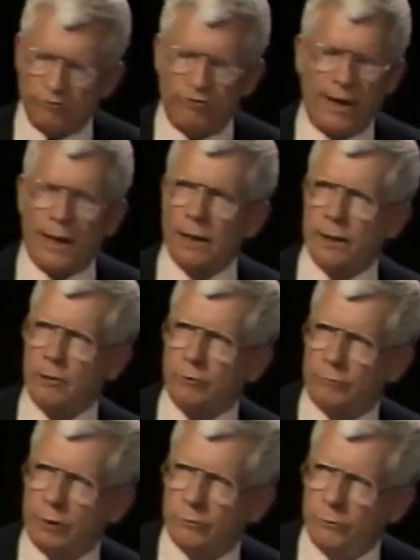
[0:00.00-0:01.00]
valley or
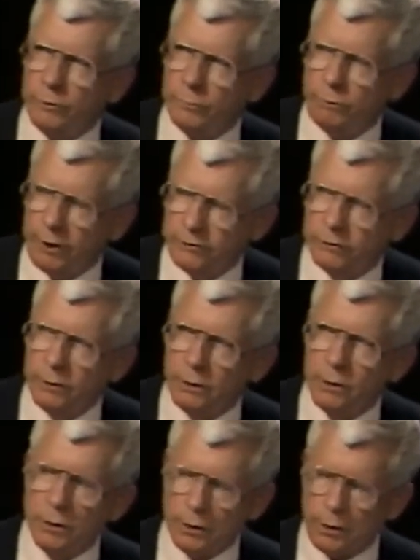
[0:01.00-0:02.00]
structural depression,
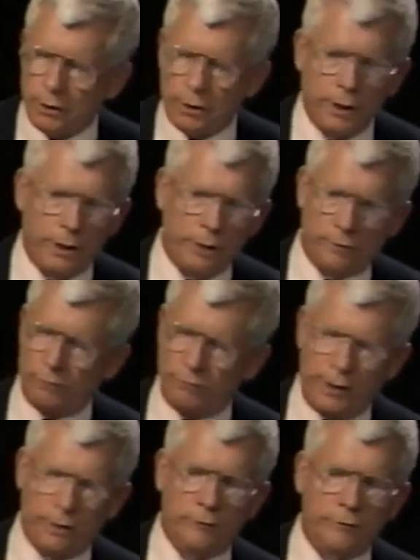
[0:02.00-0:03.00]
and in
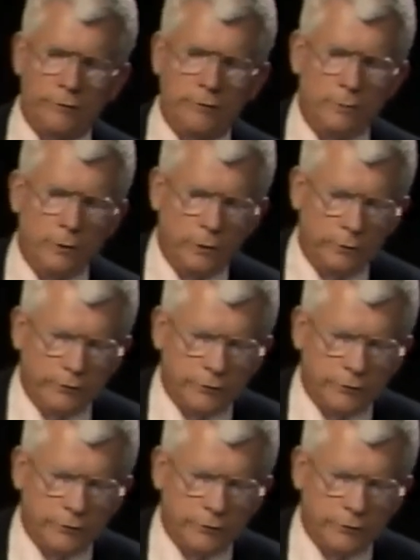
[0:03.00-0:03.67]
fact this is a little